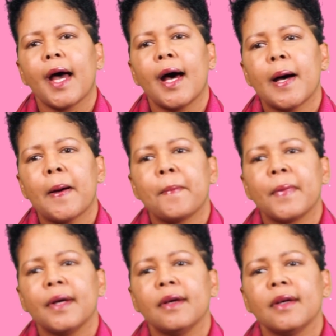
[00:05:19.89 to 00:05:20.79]

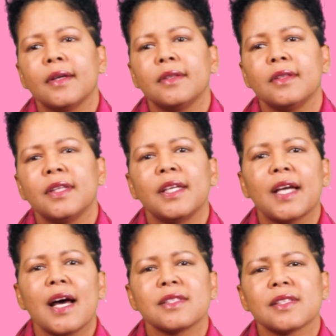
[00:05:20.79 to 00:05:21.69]
The
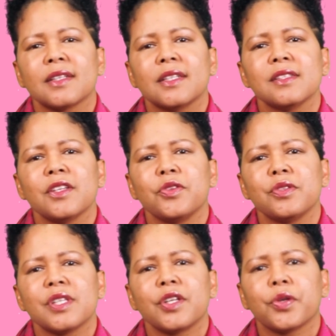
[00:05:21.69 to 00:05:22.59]
cancer
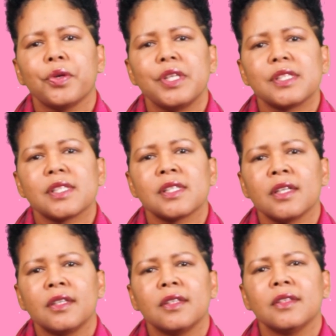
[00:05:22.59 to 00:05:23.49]
continued to increase
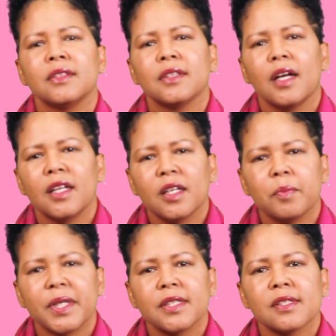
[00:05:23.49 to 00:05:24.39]
a little
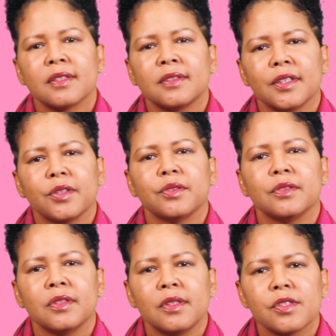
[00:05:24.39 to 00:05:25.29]
bit,
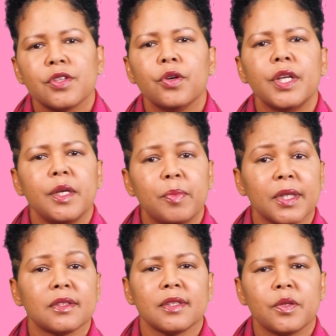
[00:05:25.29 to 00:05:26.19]
slowly,
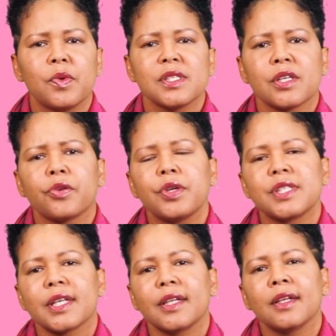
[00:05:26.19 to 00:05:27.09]
but it was
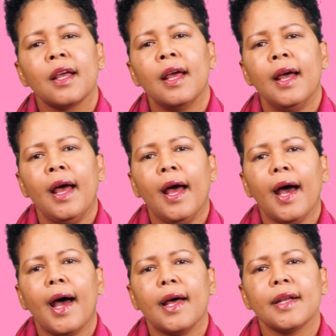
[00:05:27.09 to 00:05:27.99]
increasing.
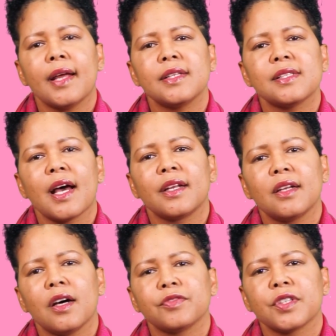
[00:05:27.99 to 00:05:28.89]
And I
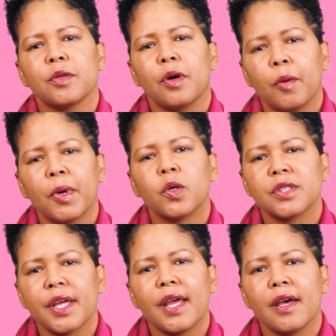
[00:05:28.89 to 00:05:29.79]
decided after
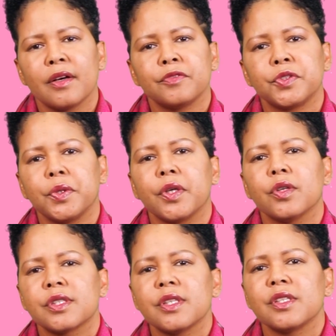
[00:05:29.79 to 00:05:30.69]
about a year of doing
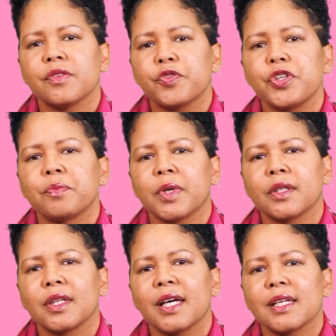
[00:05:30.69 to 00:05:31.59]
alternative
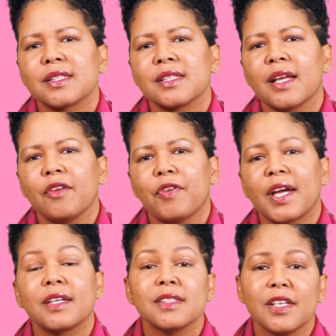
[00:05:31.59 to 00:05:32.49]
treatment that if
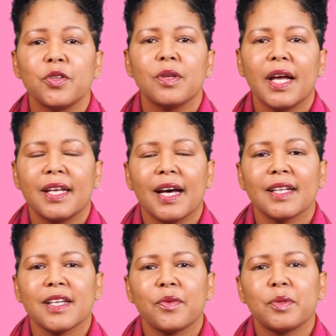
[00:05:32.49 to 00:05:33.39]
I continued like
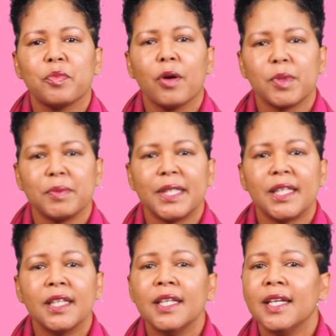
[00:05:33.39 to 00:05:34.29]
that, I would probably